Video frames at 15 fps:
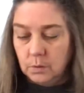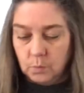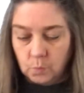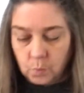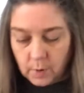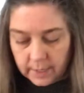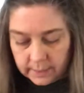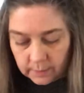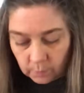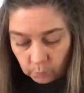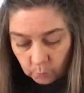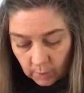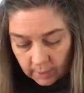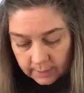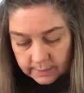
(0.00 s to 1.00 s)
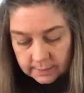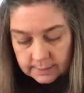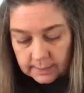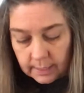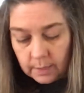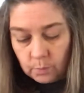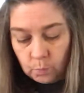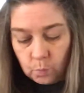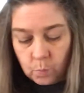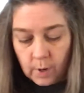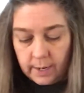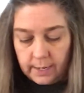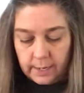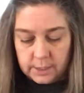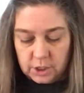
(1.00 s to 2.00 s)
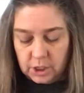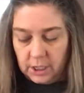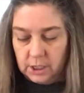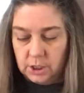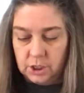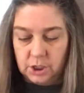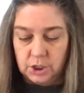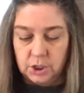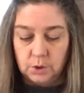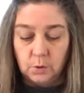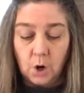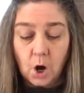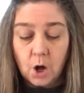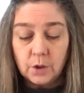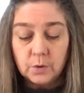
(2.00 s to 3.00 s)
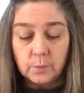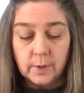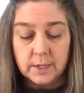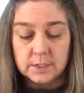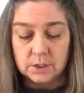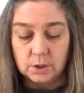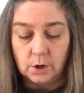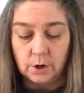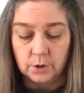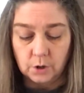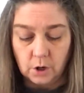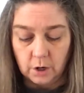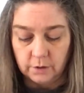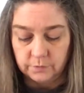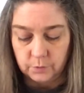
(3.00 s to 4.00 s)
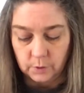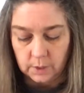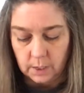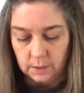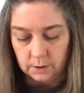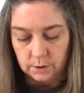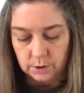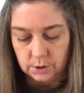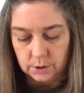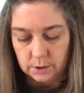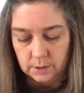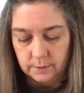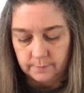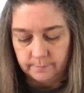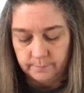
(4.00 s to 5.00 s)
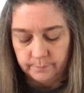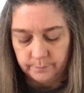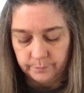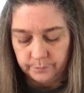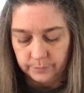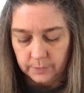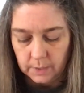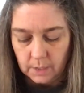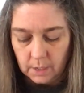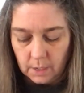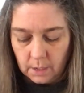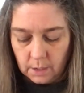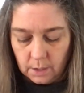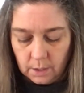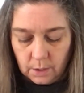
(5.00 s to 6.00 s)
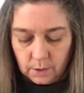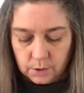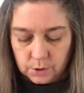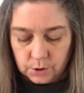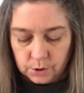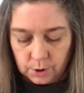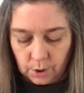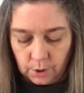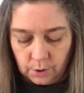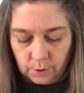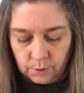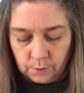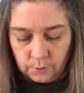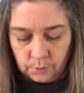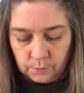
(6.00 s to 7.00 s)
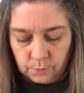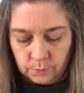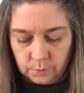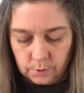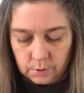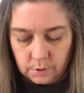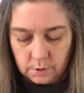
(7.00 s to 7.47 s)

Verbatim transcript: what it was and what I changed it to. All the rest are the called for colors. So